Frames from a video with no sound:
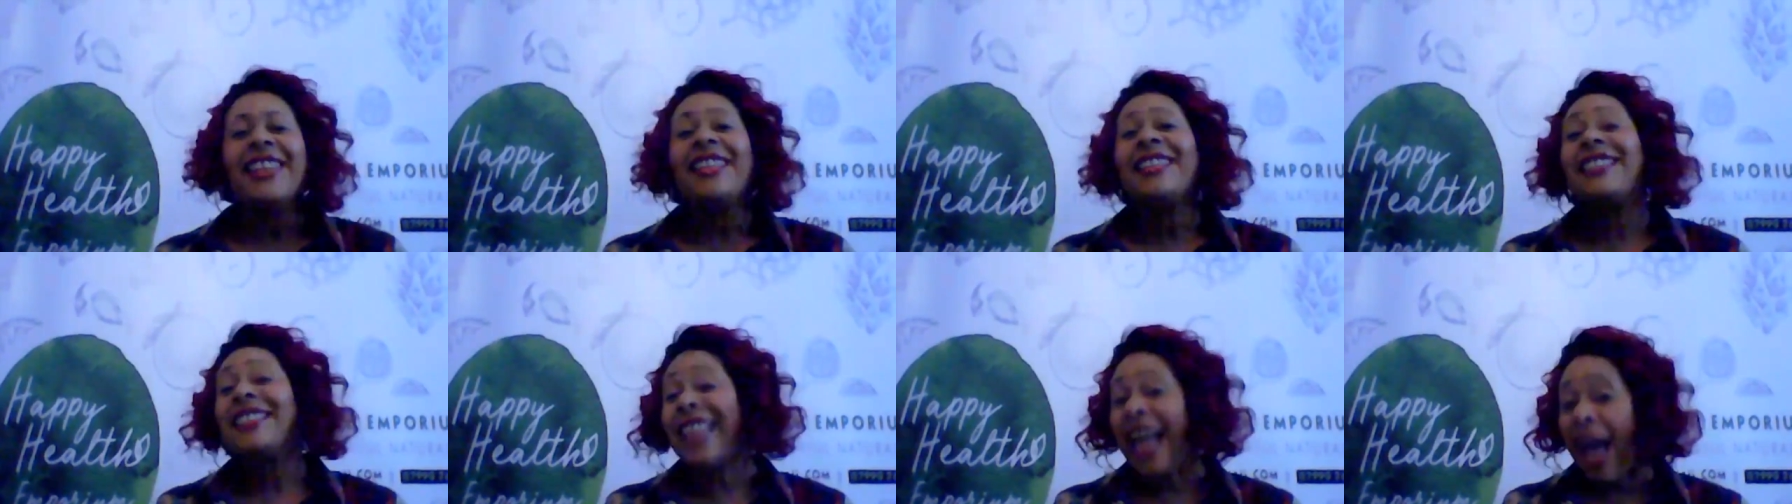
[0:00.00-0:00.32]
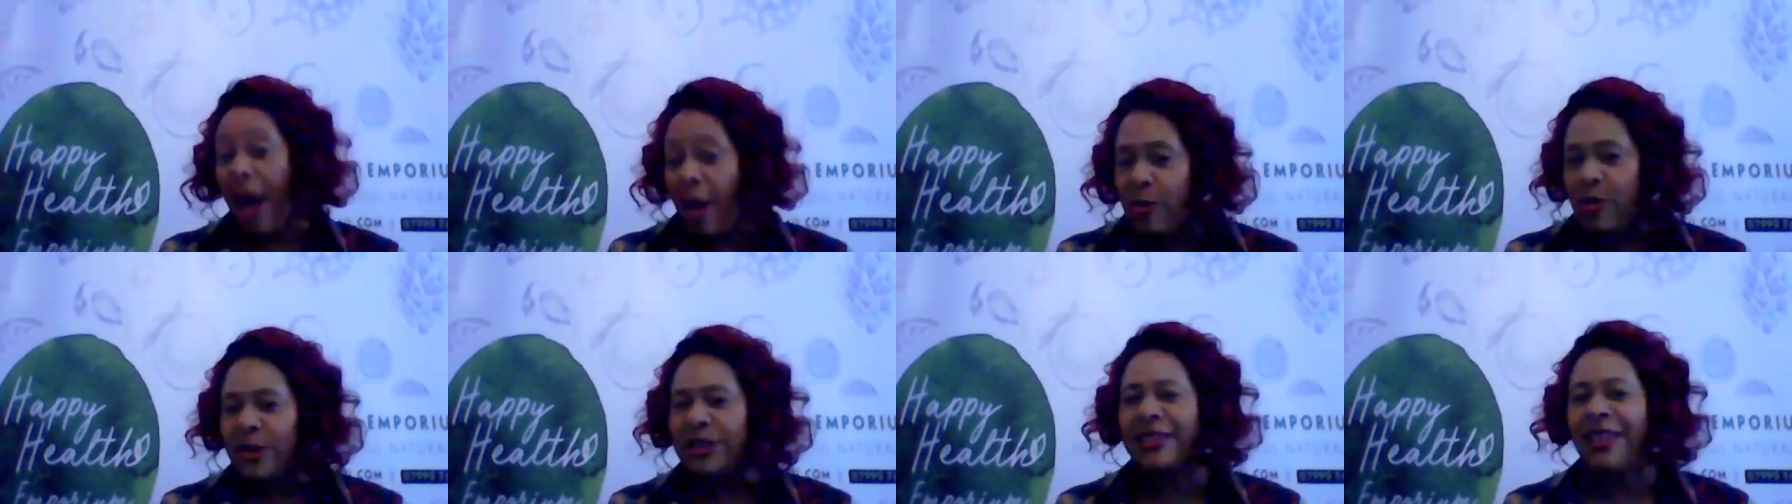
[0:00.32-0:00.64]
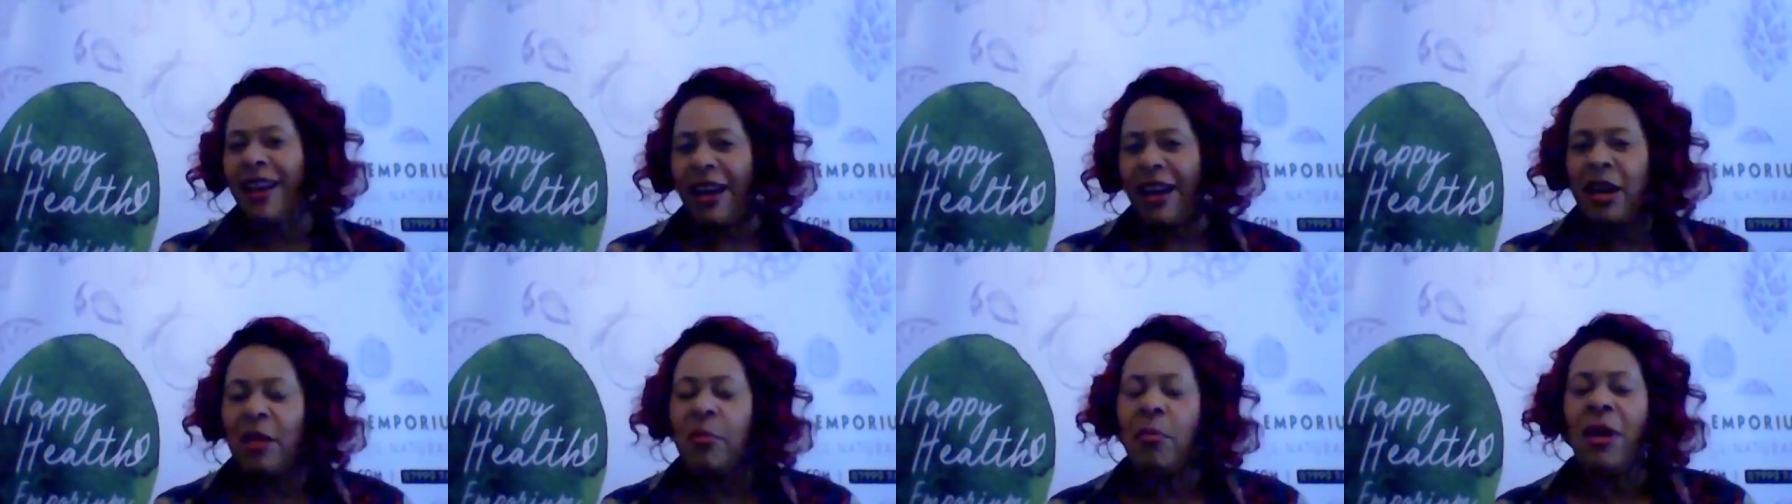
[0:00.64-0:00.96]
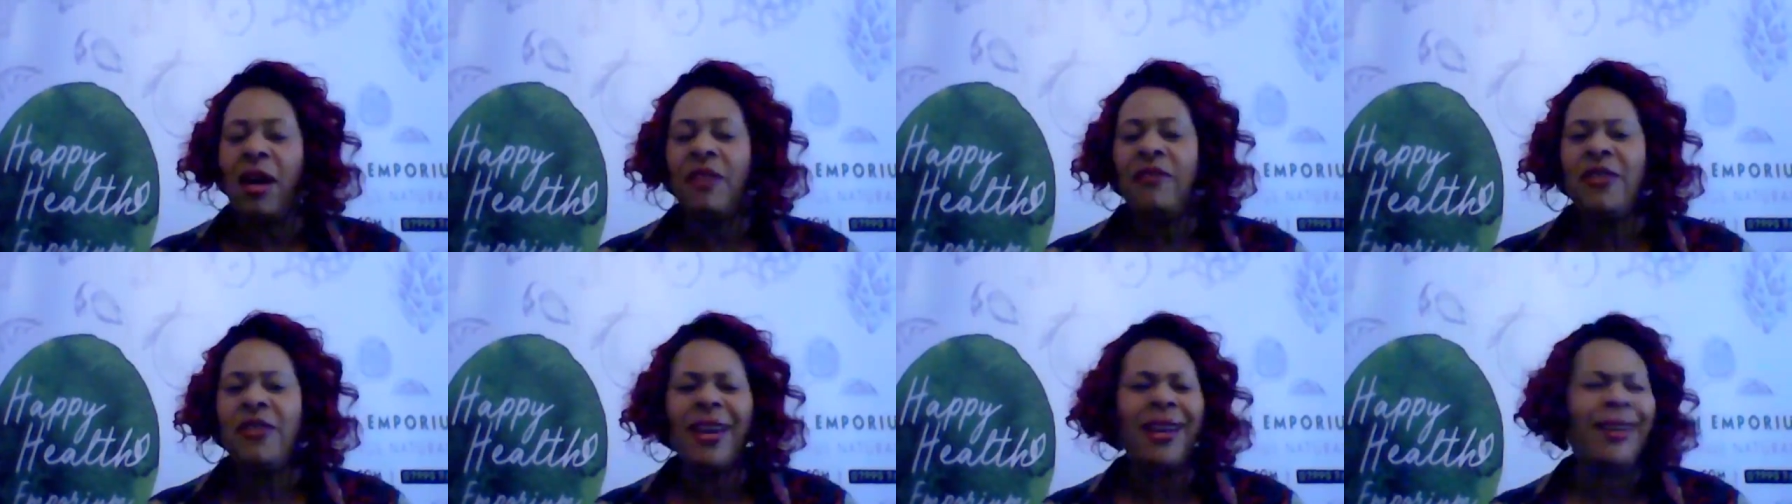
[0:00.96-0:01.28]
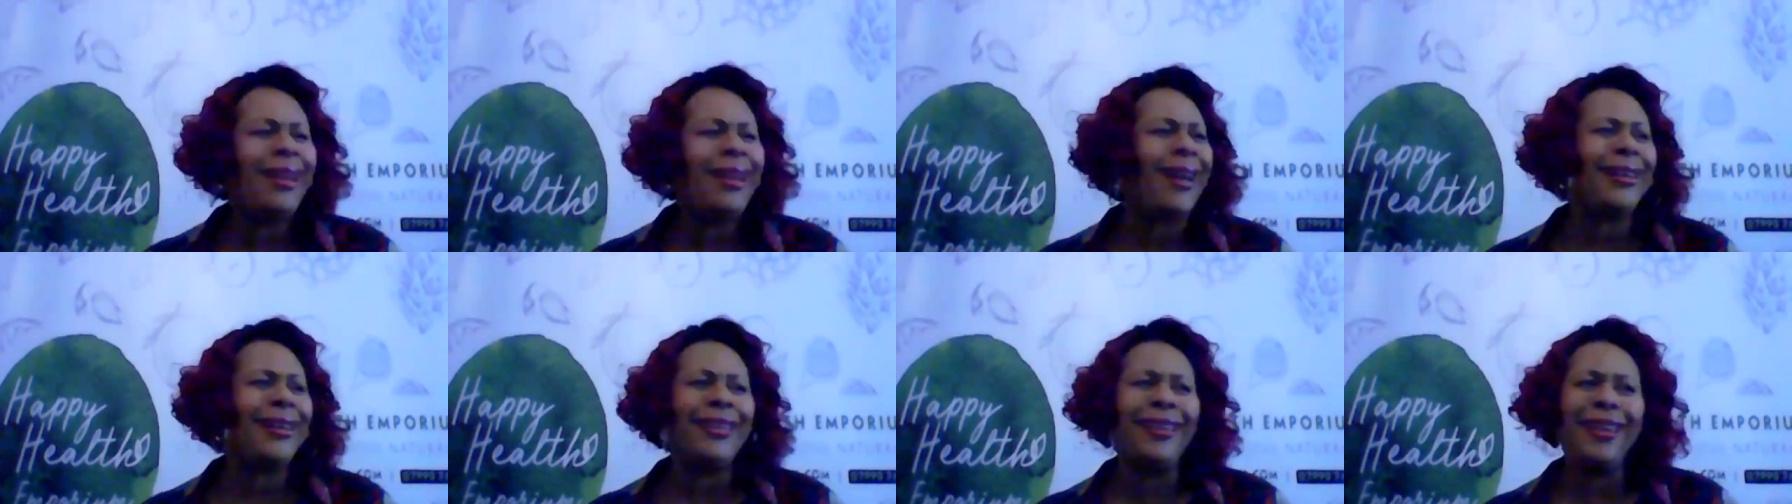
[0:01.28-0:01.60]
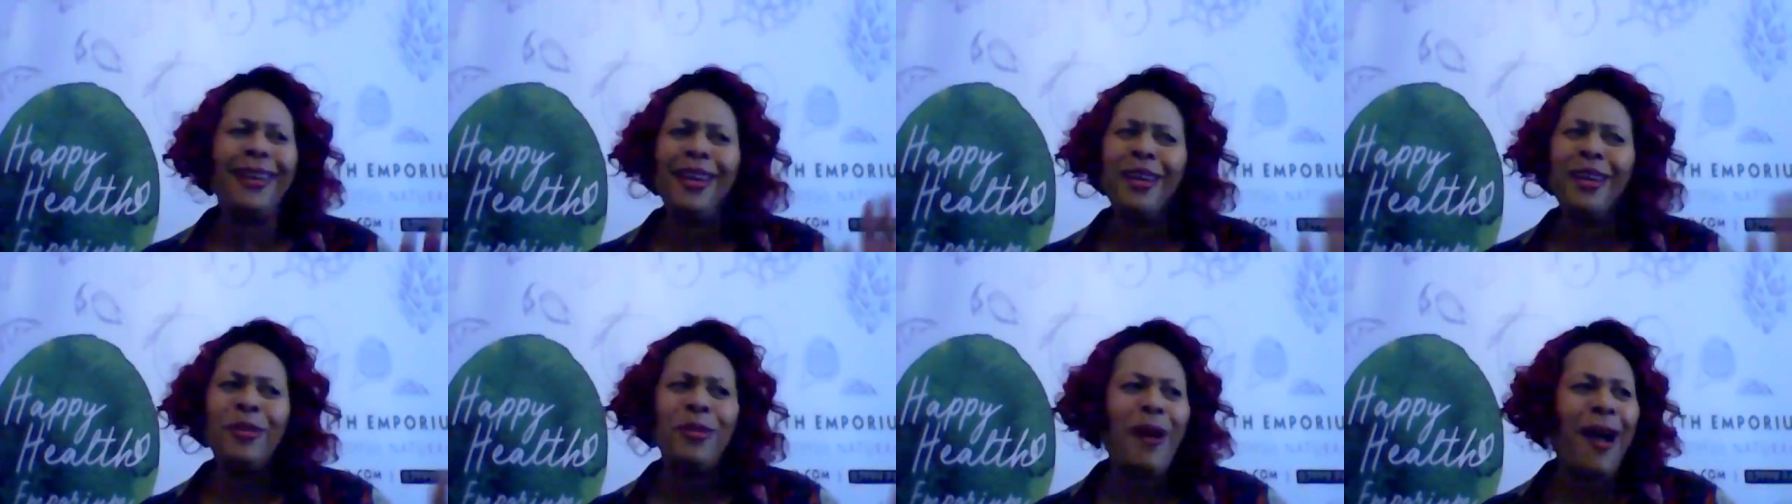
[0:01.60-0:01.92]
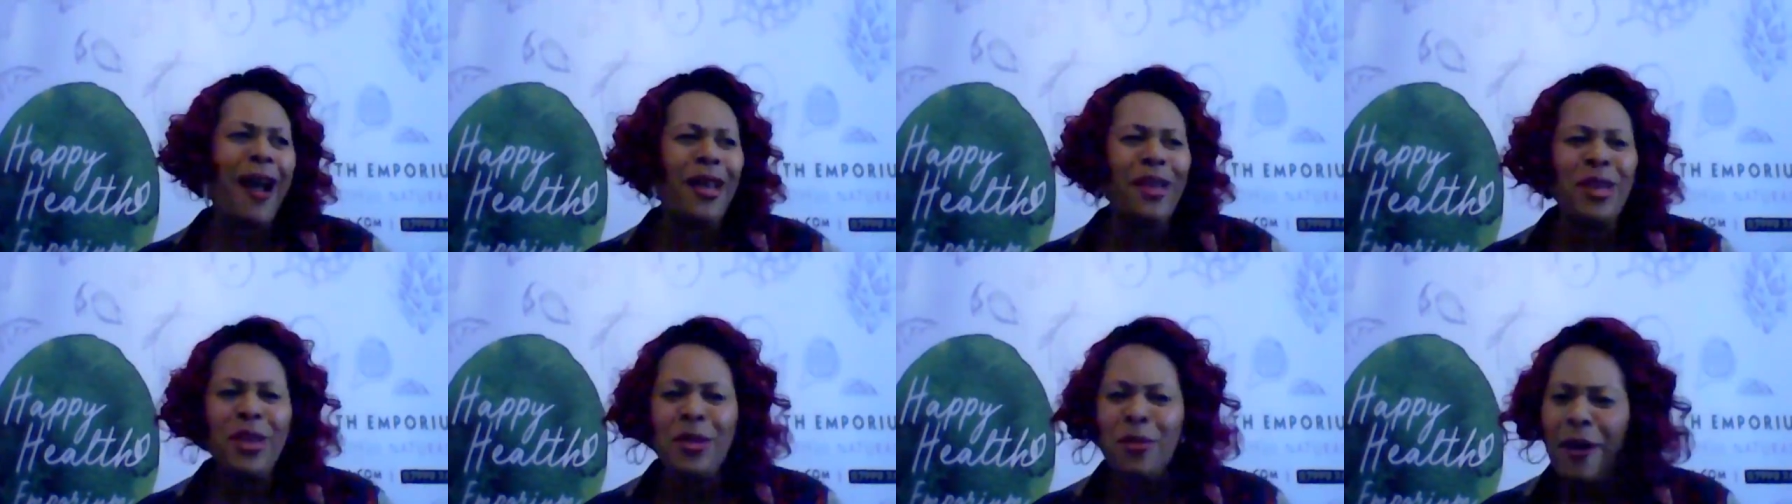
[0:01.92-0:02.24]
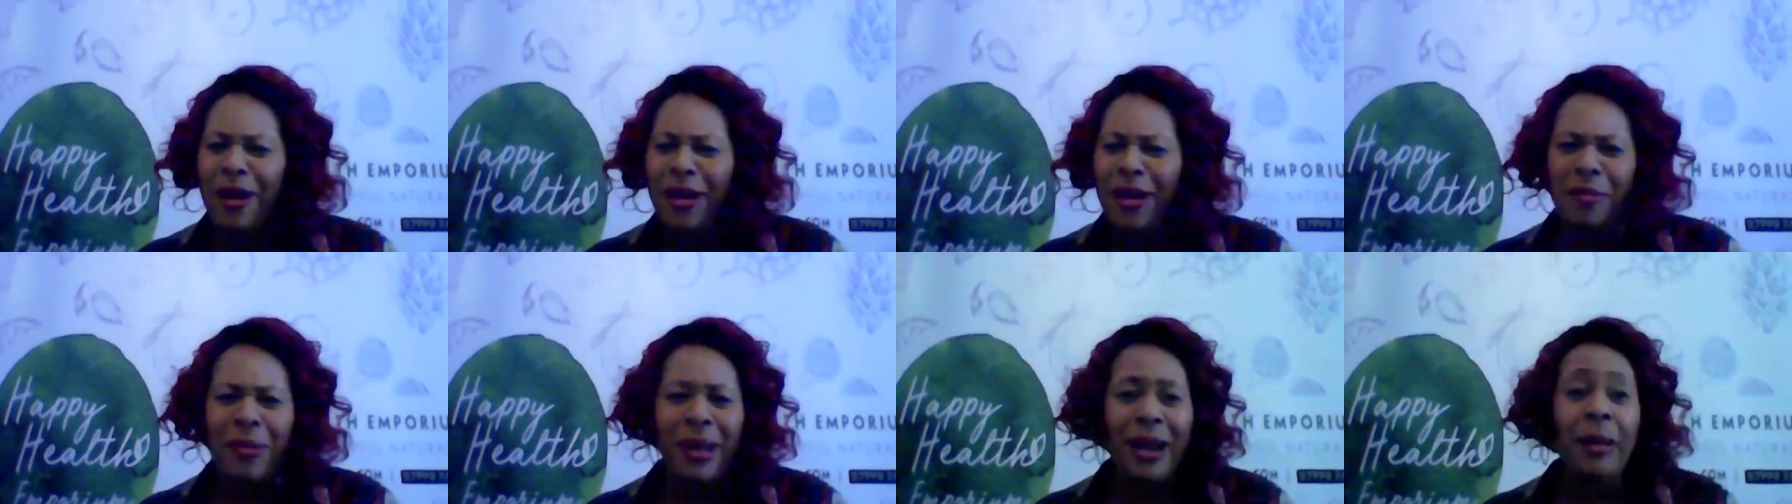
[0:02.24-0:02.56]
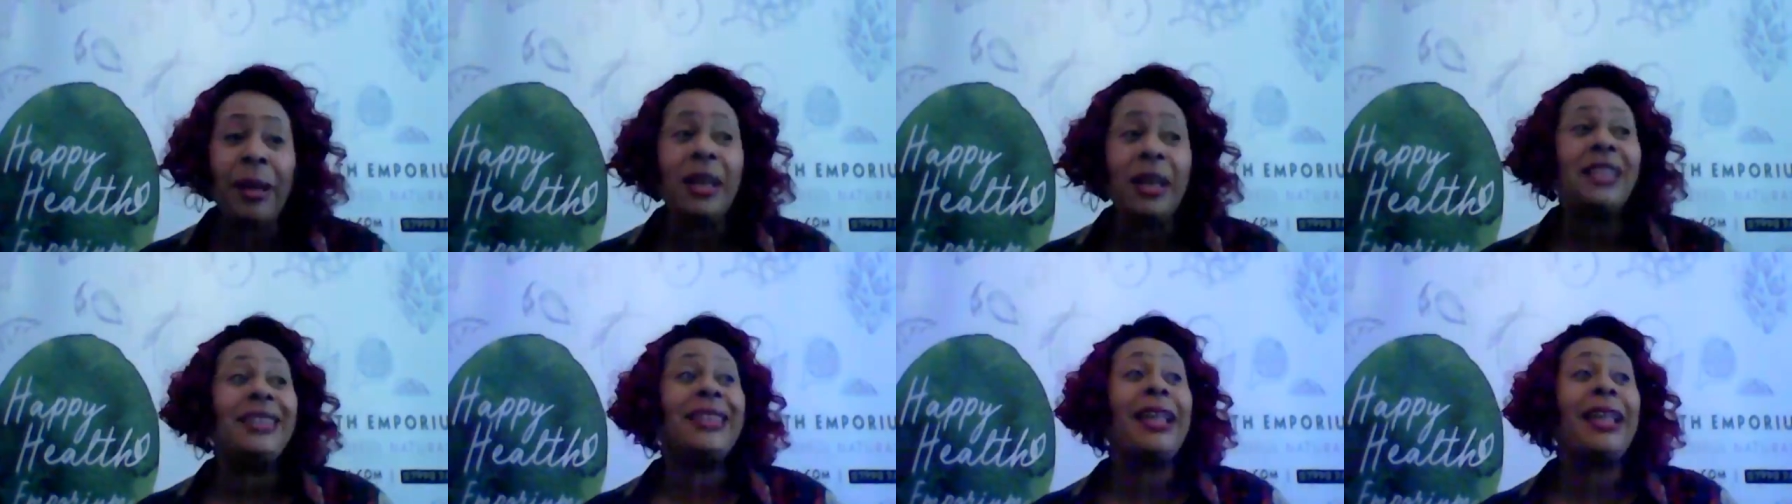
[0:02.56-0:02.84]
That was kind of my thing. I'm like, girl, why are you worried about that?